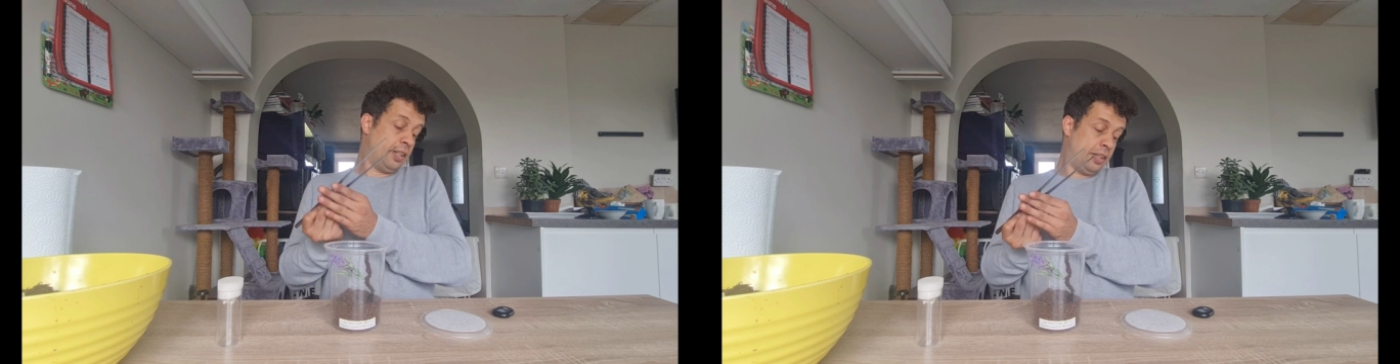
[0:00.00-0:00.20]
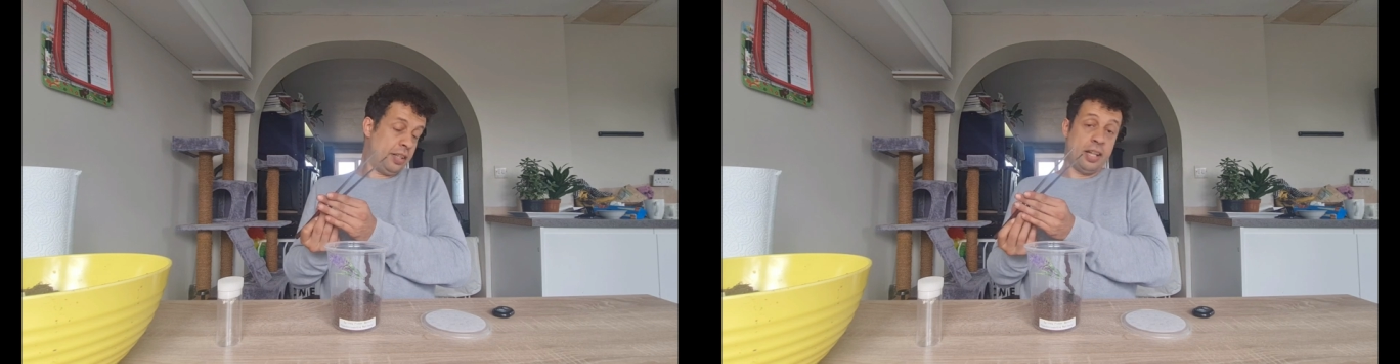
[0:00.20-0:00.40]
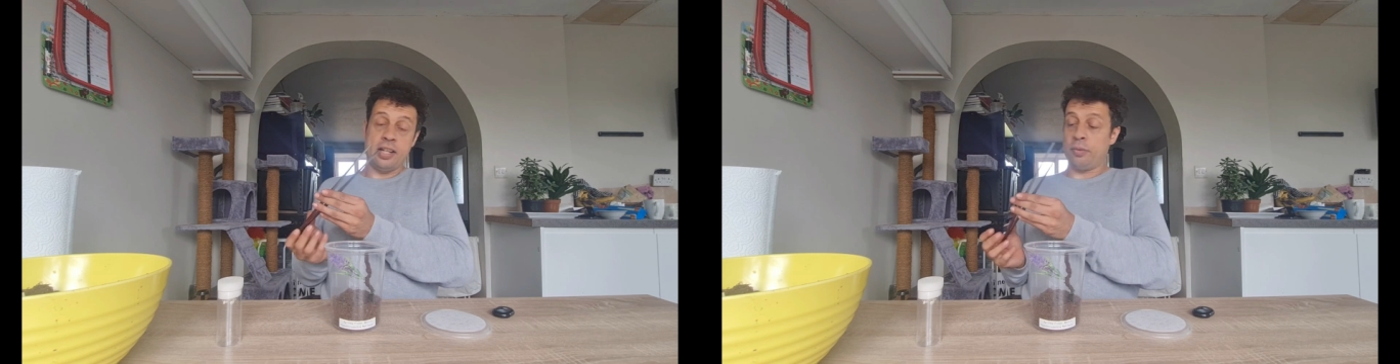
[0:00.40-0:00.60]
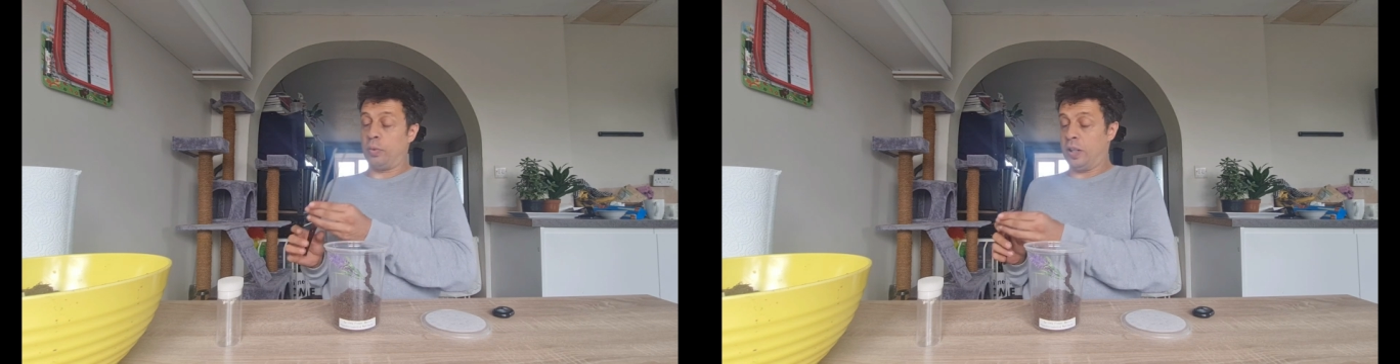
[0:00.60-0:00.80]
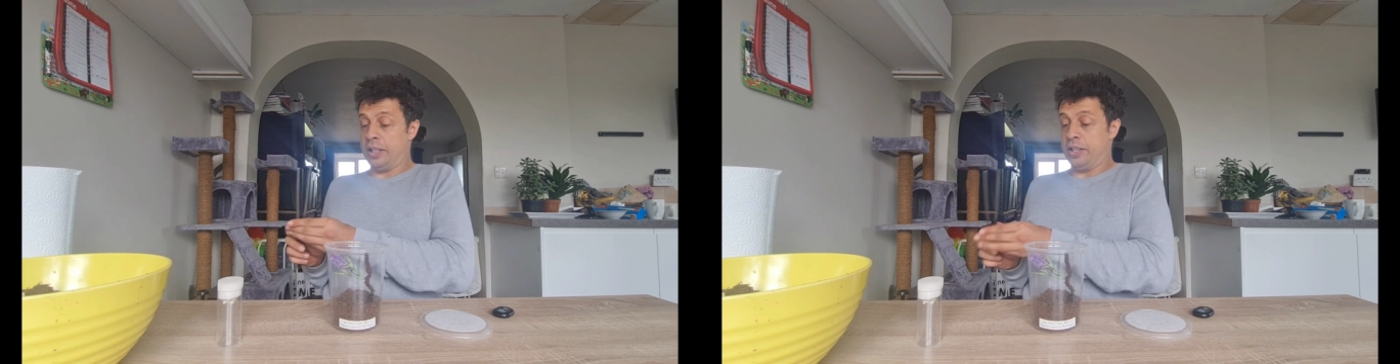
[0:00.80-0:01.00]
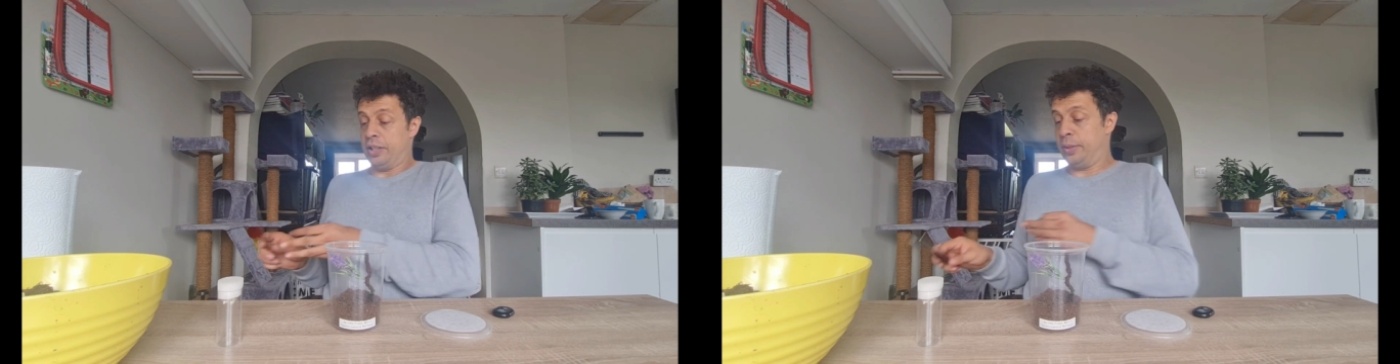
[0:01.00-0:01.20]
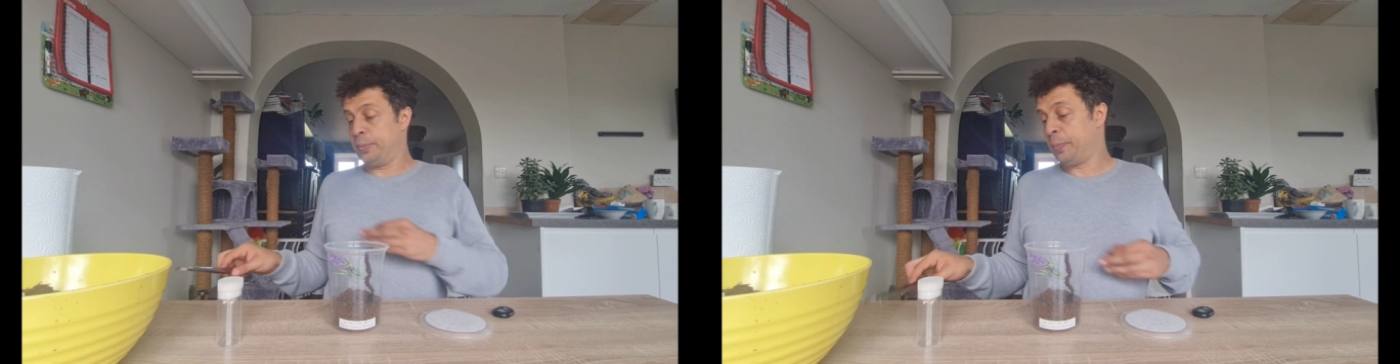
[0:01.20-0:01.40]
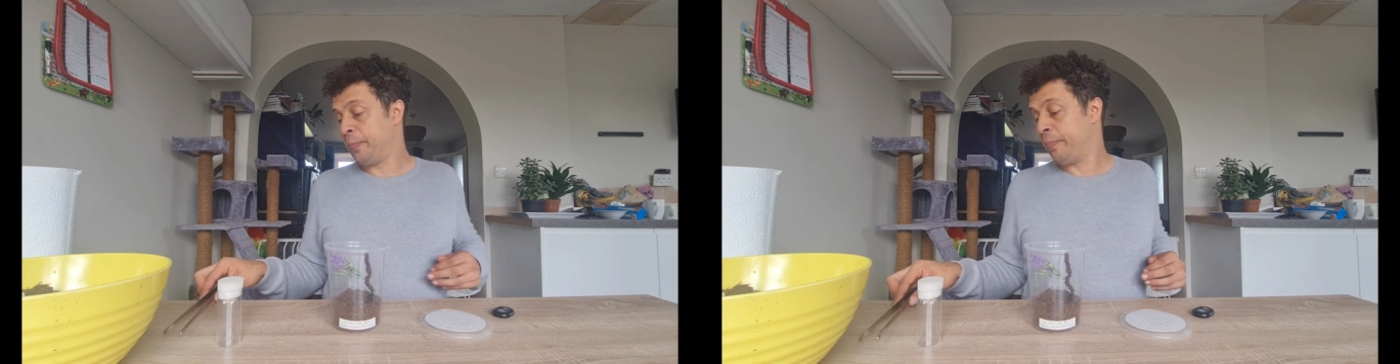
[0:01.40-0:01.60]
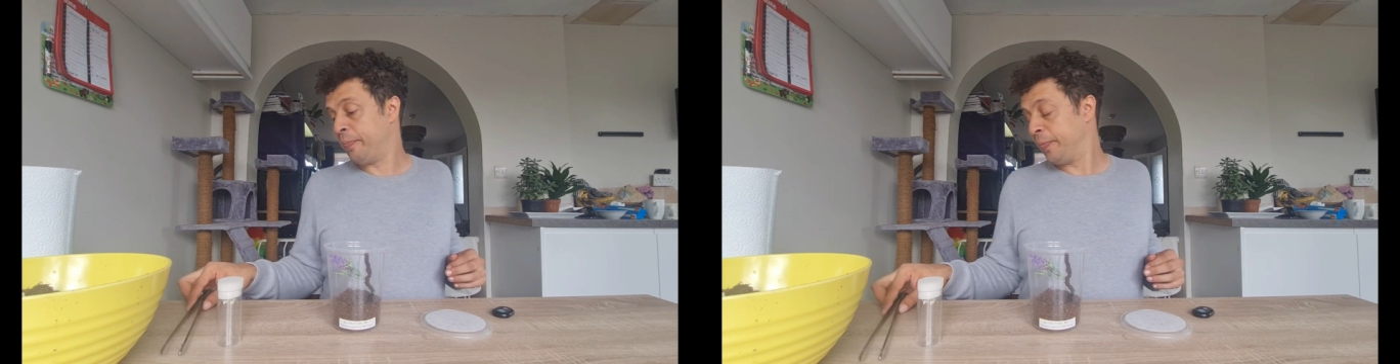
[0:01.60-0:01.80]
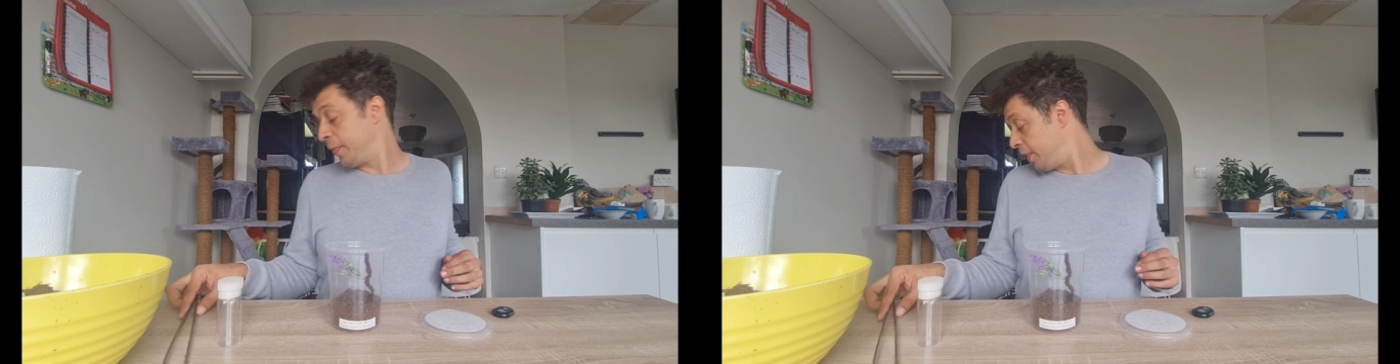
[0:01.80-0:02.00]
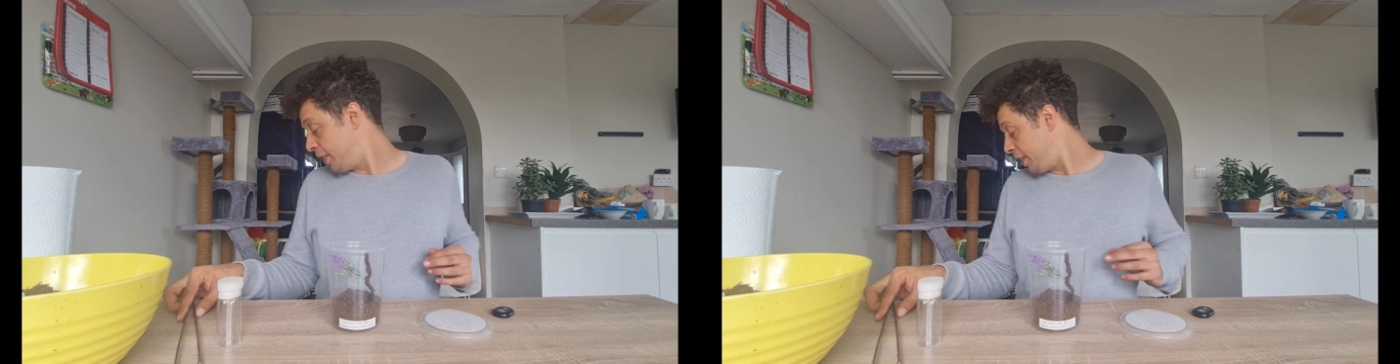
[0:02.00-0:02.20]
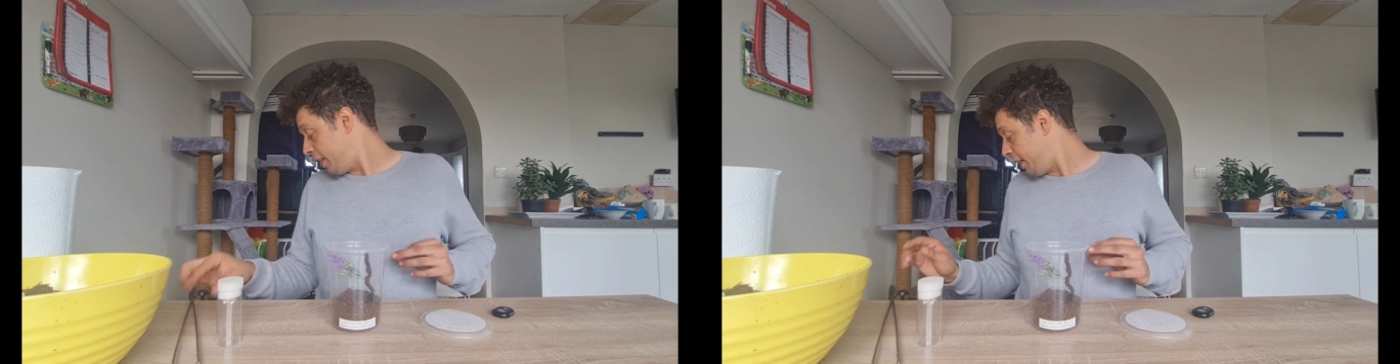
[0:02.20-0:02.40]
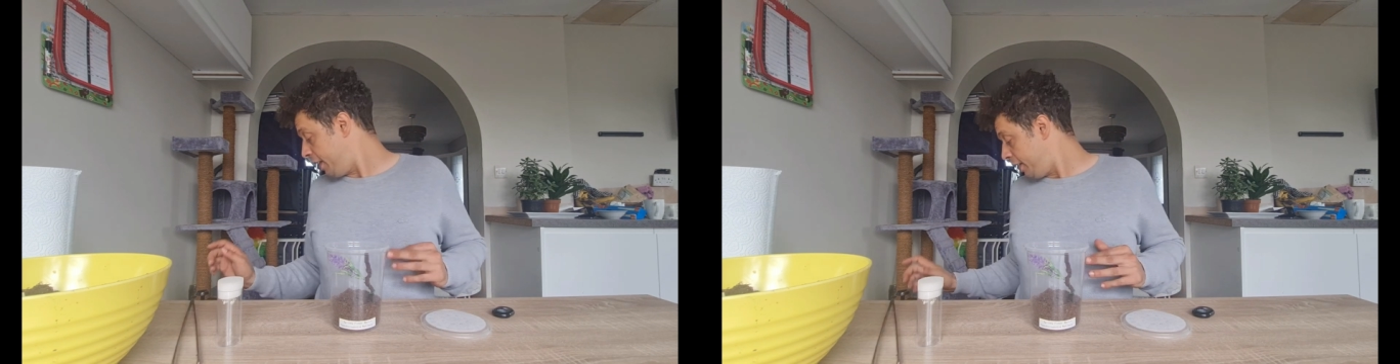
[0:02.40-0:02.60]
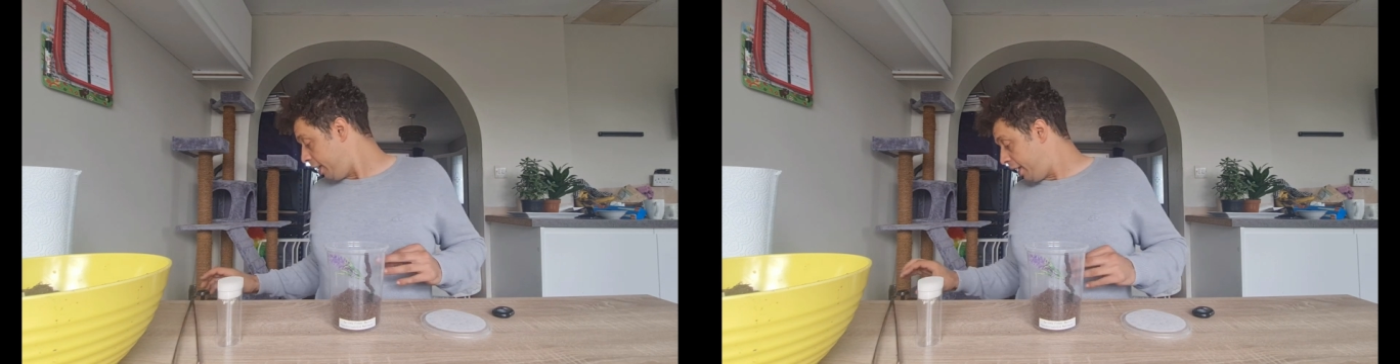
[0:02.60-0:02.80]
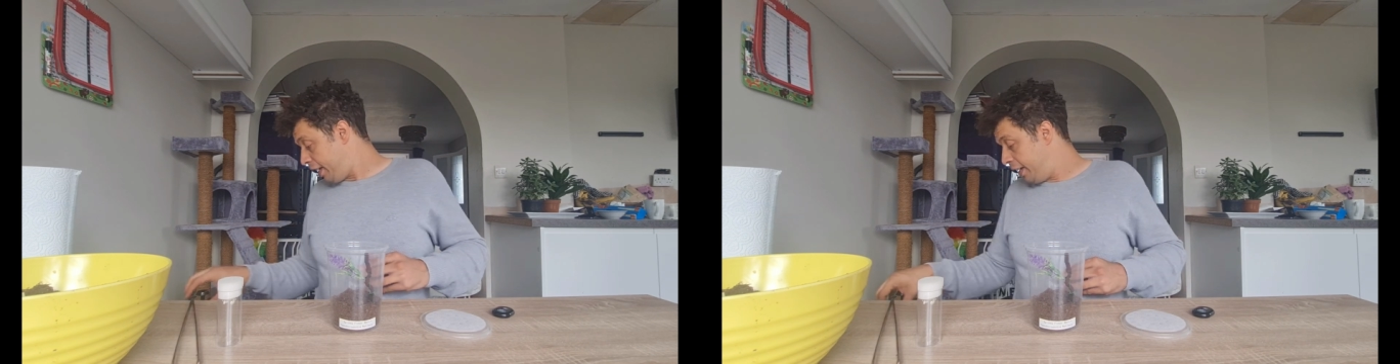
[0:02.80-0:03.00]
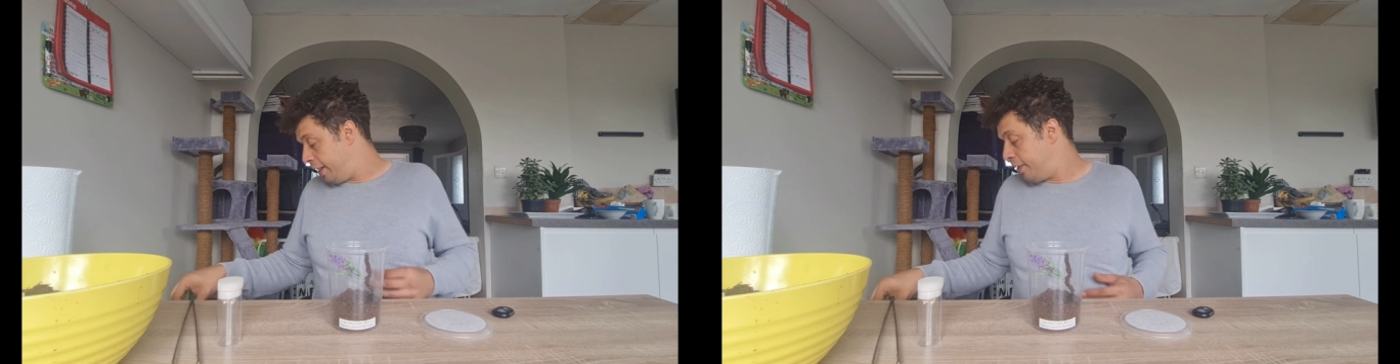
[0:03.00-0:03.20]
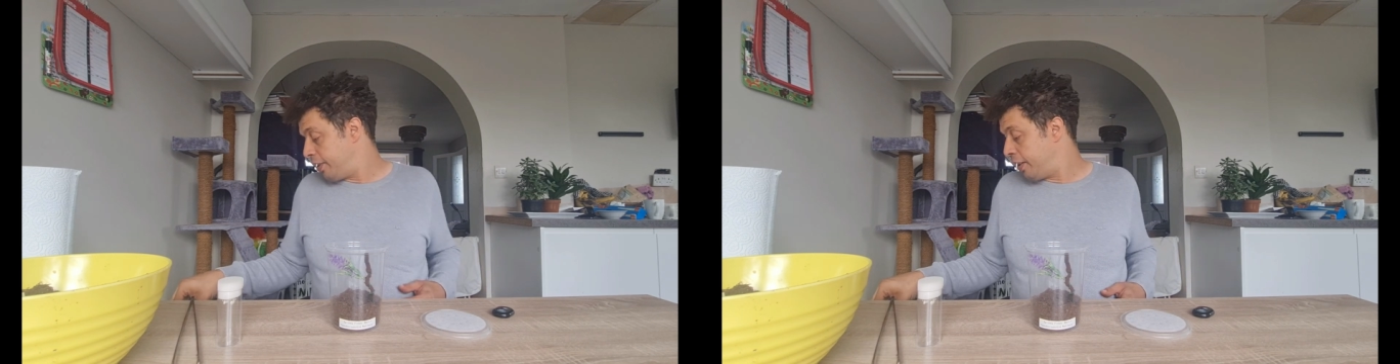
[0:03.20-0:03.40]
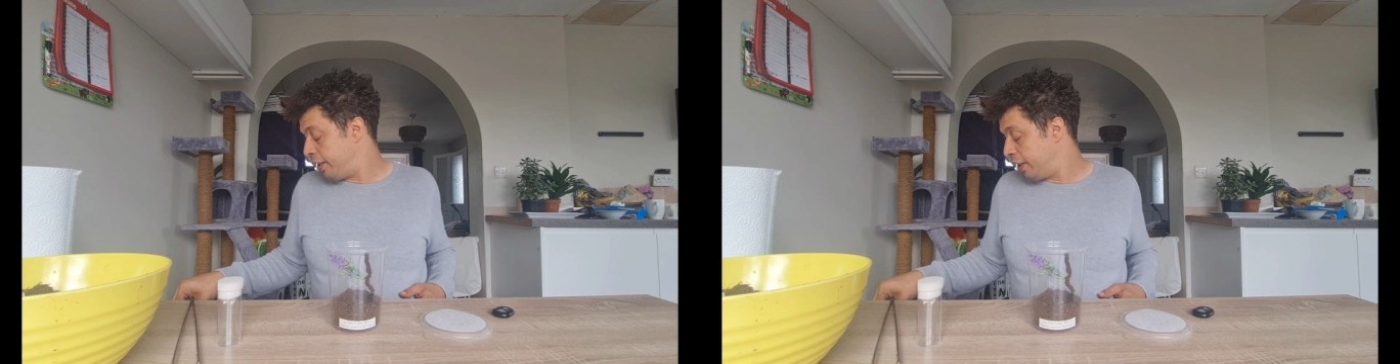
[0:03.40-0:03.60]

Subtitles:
And then what I do is